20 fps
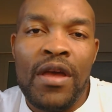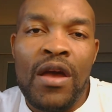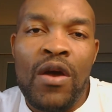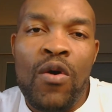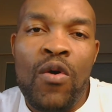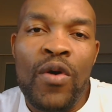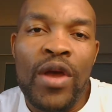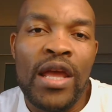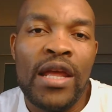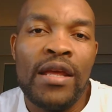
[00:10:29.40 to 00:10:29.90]

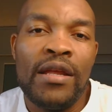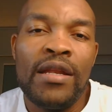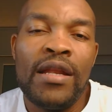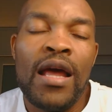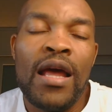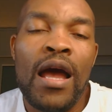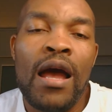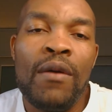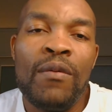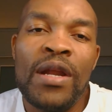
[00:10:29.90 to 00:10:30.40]
Okay,
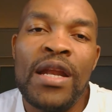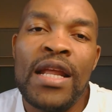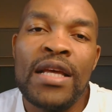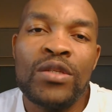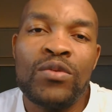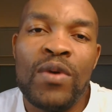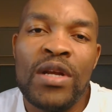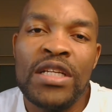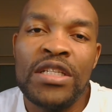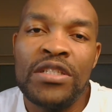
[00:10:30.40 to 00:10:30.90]
now the next
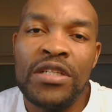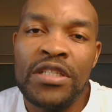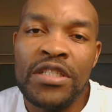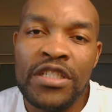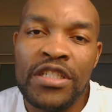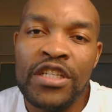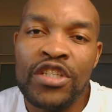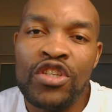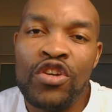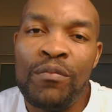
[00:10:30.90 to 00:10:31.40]
one is
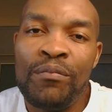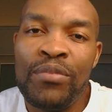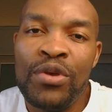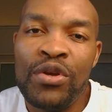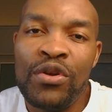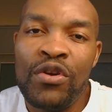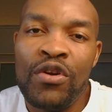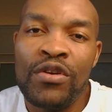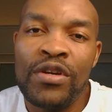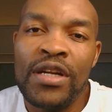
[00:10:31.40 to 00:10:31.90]
registration
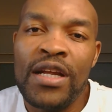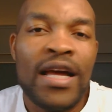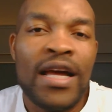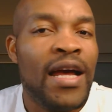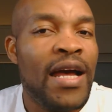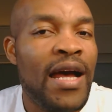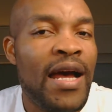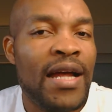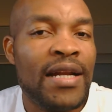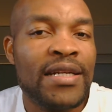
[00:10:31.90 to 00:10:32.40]
period
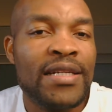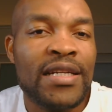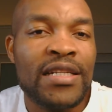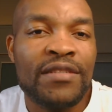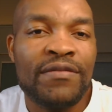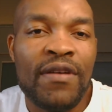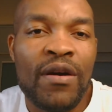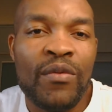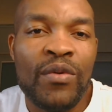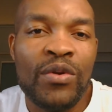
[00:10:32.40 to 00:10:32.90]
and
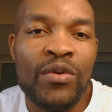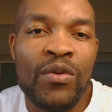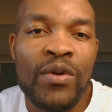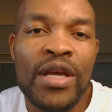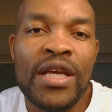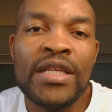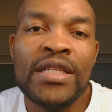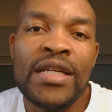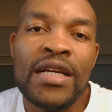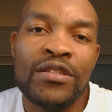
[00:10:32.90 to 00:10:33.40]
transfer window.
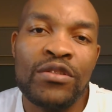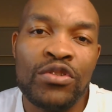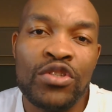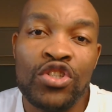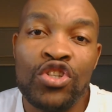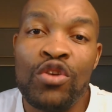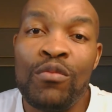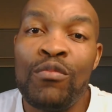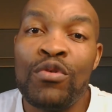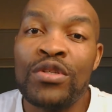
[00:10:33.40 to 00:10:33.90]
Each
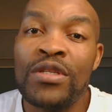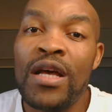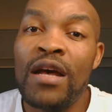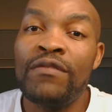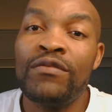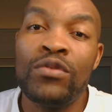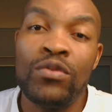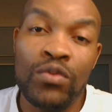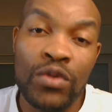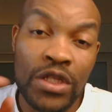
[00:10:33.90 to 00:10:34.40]
association must have
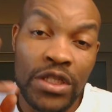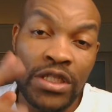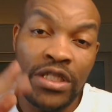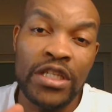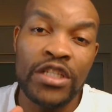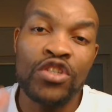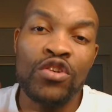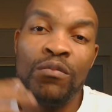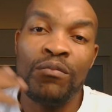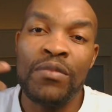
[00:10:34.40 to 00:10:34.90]
two
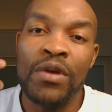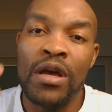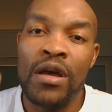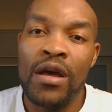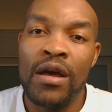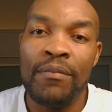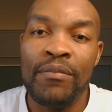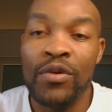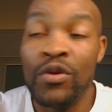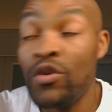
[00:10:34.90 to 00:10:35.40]
registration
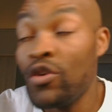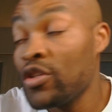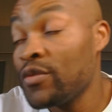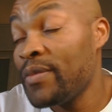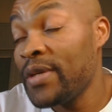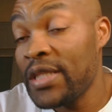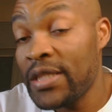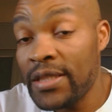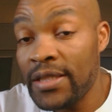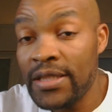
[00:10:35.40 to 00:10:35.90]
periods per
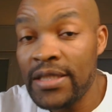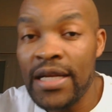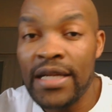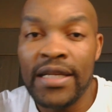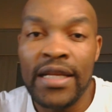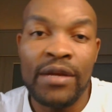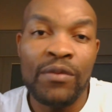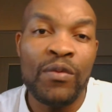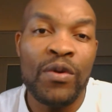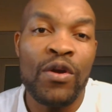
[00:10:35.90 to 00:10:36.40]
season. I
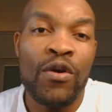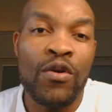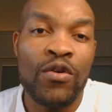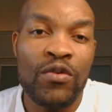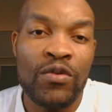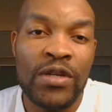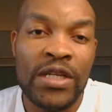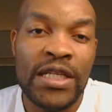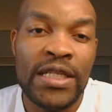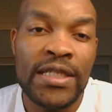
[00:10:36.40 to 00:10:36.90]
think we all know
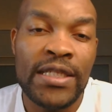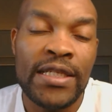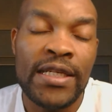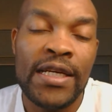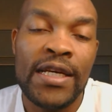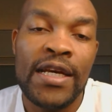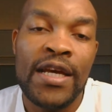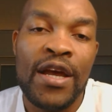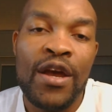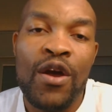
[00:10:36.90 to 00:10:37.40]
this,
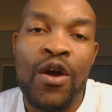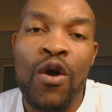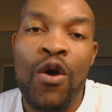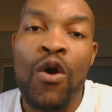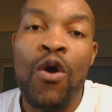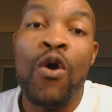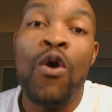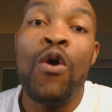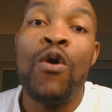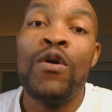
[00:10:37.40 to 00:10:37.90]

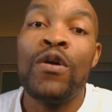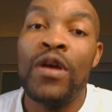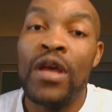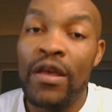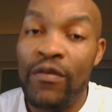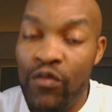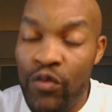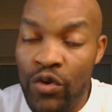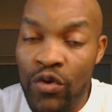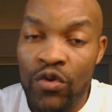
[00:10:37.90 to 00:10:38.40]
or
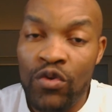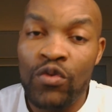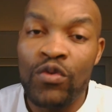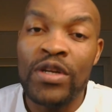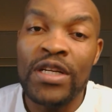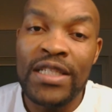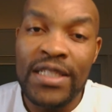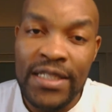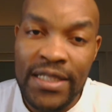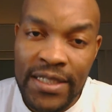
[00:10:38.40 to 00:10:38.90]
if we don't know,
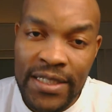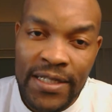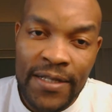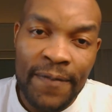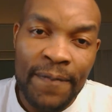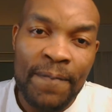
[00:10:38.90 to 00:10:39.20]
this is it.